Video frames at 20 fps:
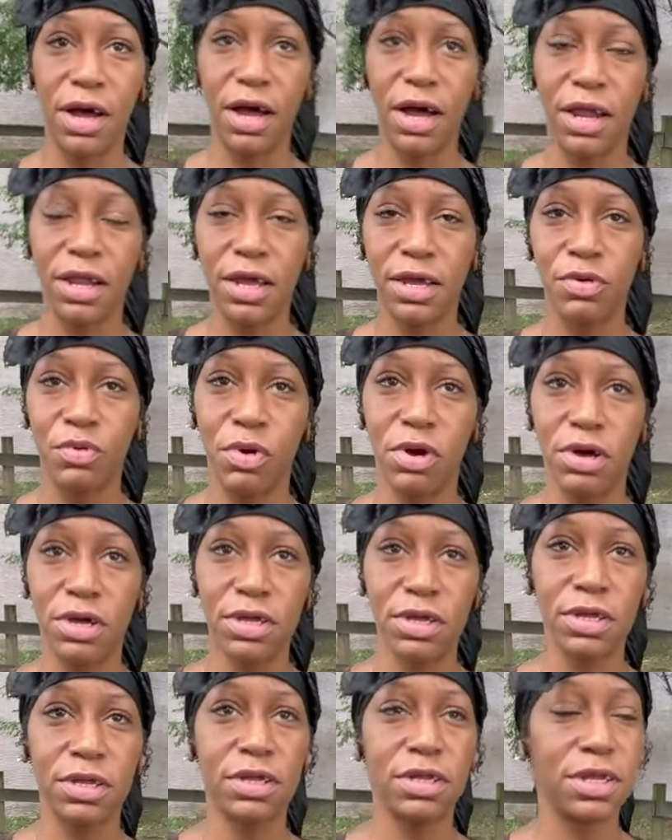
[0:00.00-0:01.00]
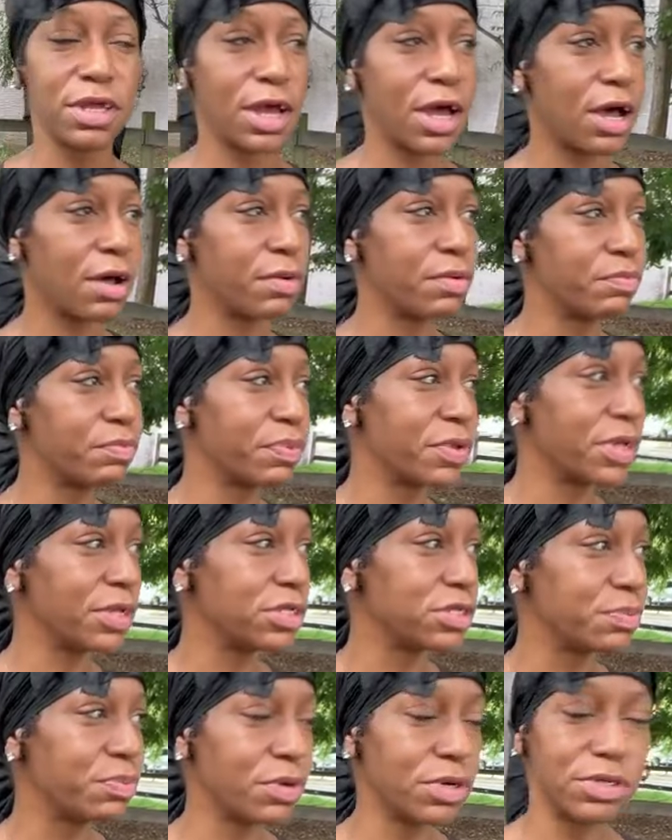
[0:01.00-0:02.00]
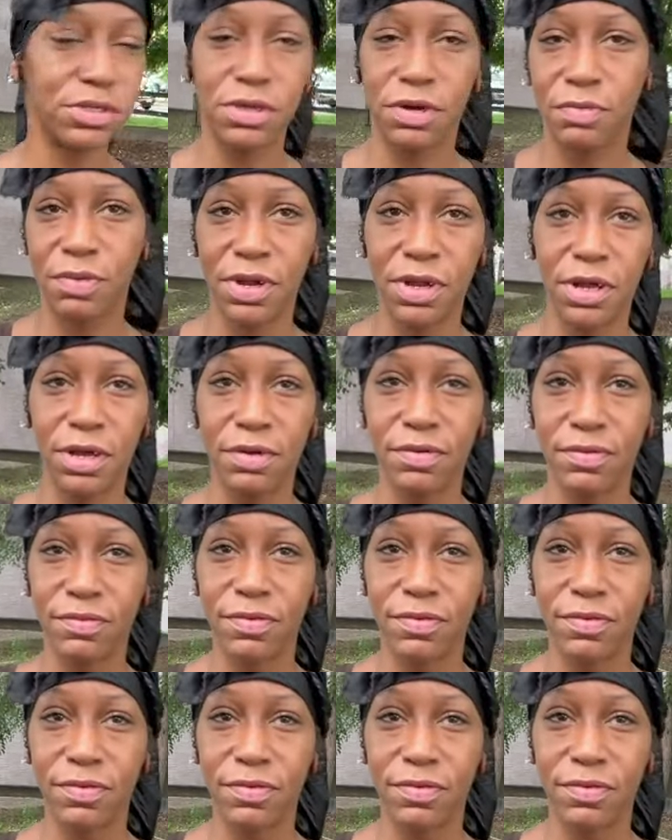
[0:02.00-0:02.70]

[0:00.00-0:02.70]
I work out. I played sports all my life.